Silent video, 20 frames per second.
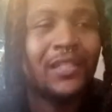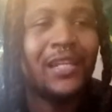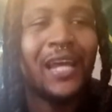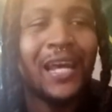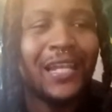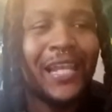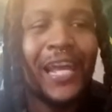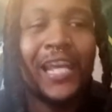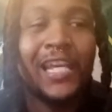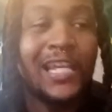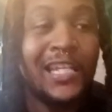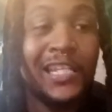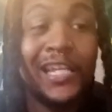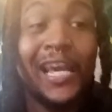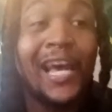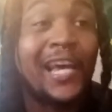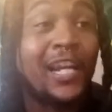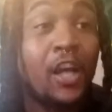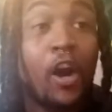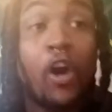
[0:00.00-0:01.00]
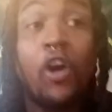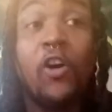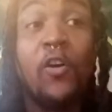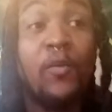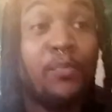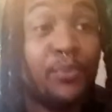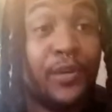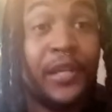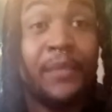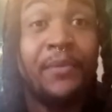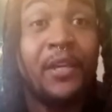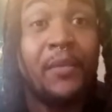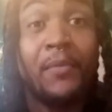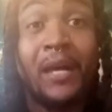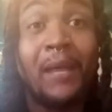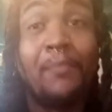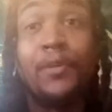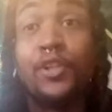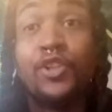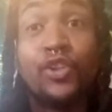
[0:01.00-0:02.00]
not like he's got a whole premium
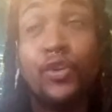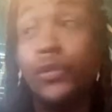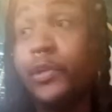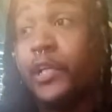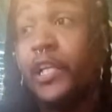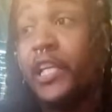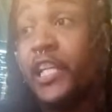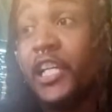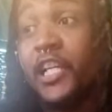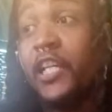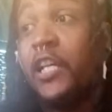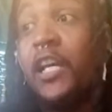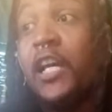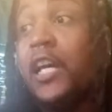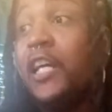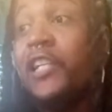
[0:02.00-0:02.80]
opportunity to